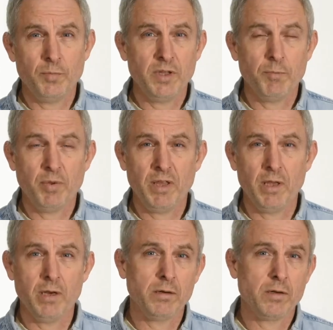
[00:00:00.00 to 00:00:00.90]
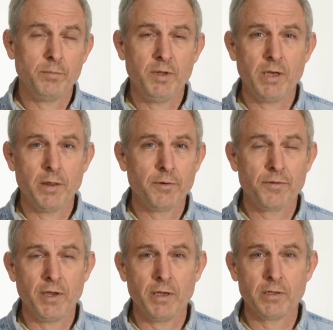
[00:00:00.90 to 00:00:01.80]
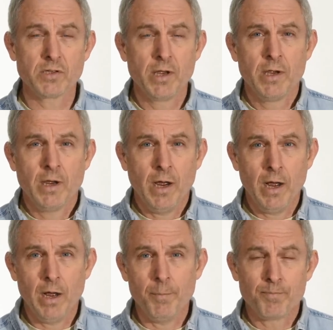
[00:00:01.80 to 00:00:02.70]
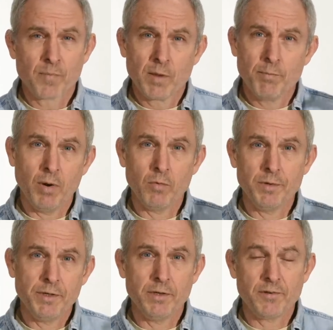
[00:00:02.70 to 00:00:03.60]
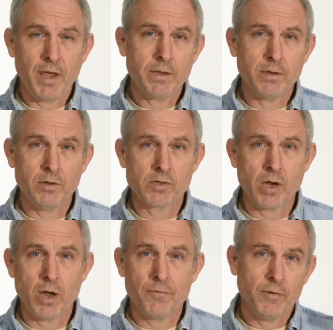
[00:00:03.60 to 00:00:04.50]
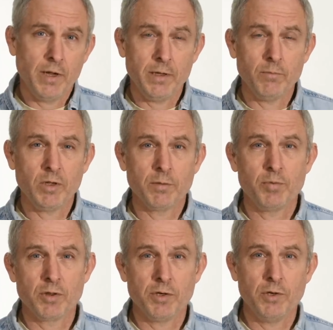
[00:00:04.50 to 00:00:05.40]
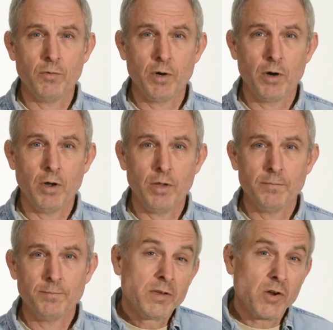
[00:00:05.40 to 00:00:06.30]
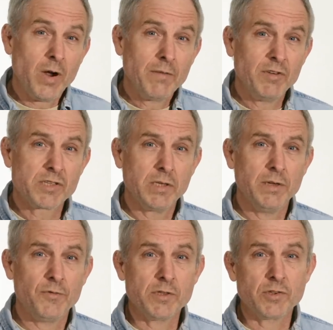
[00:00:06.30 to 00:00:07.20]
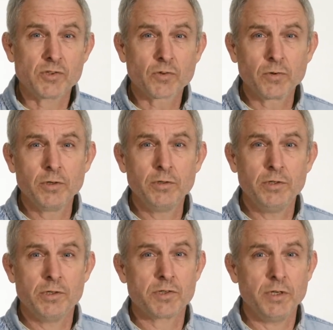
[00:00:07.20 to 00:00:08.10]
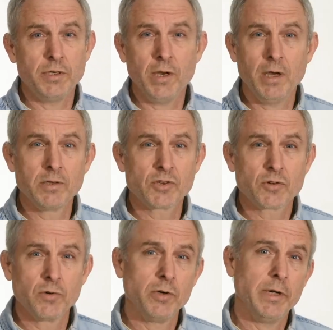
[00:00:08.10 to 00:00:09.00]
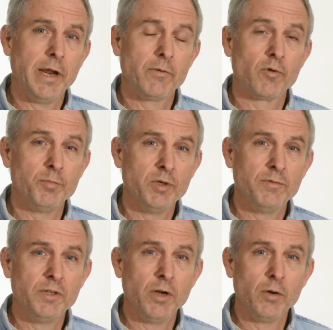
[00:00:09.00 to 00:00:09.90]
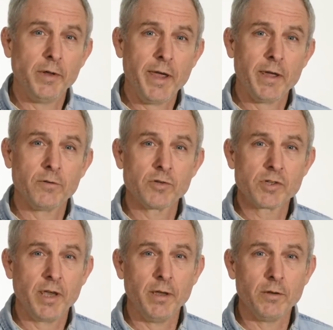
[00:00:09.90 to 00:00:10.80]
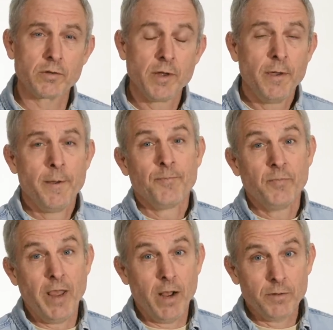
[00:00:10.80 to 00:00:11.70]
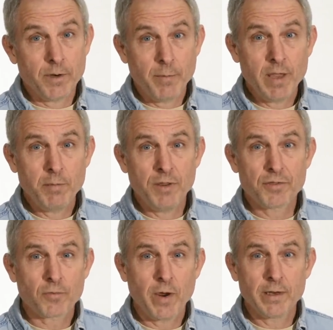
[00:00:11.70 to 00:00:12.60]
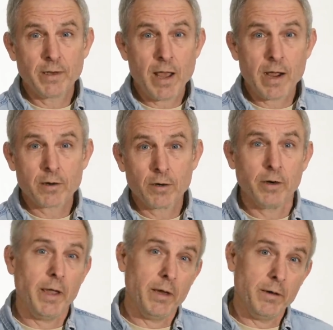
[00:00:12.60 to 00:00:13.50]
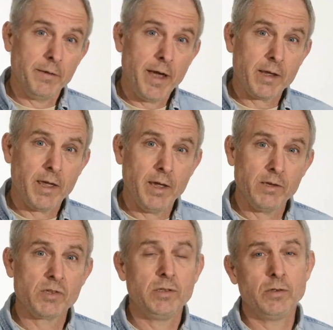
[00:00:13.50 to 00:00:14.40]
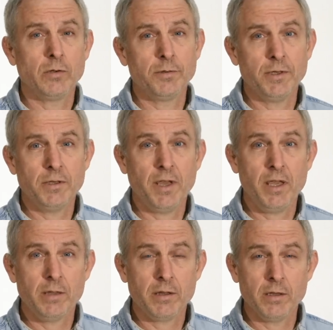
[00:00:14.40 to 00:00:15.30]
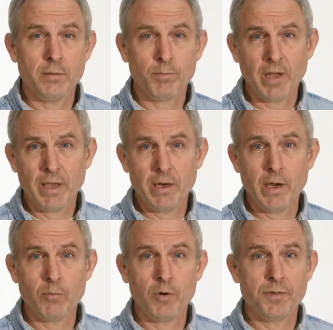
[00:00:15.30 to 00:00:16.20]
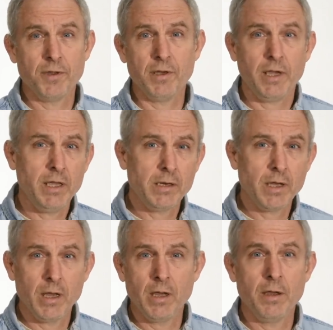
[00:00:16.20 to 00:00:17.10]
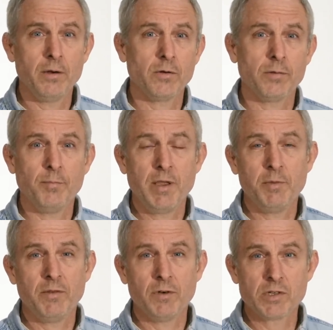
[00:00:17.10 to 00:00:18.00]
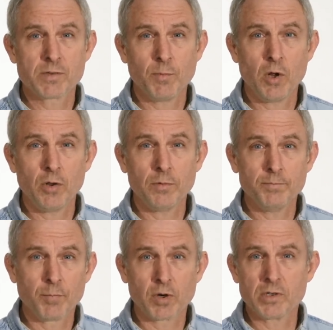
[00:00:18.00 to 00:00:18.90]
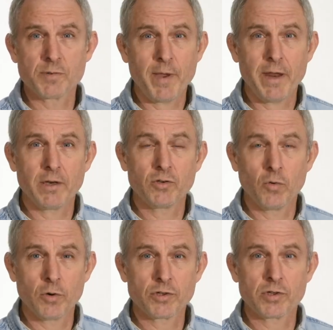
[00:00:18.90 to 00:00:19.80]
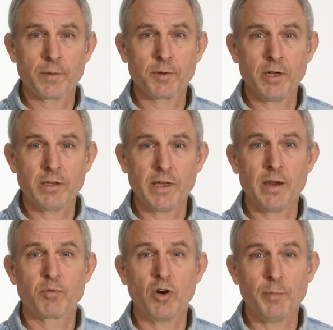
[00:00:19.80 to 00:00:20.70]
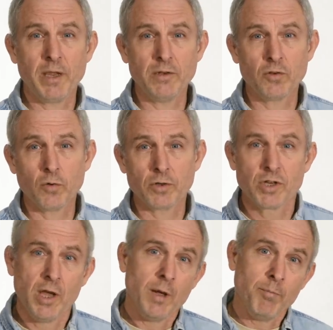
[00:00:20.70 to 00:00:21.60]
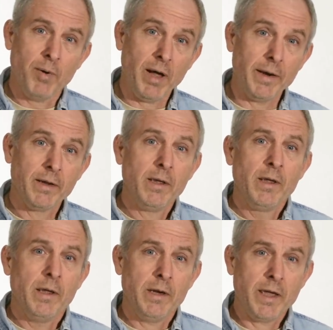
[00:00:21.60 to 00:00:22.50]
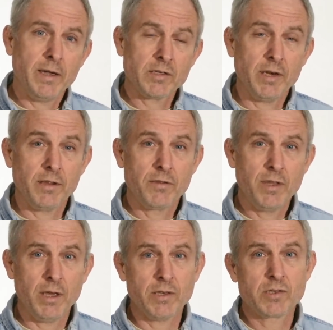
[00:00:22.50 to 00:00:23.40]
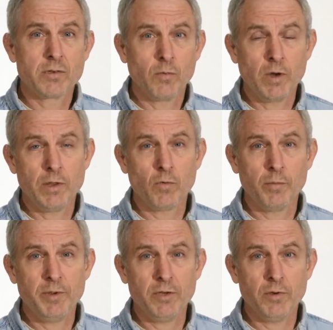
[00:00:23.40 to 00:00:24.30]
could be a pin, could be other things, but we'll need to take those off and then we can put the new one on. So obviously if it's a screw, you just need to unscrew it and remove the old handle scales. Now, there may be thread locker, and in that case, you'll need to heat the blade up with a heat gun or maybe even a small Burns-O-Matic torch or something like that, propane torch. But in a case like this, the one that we'll be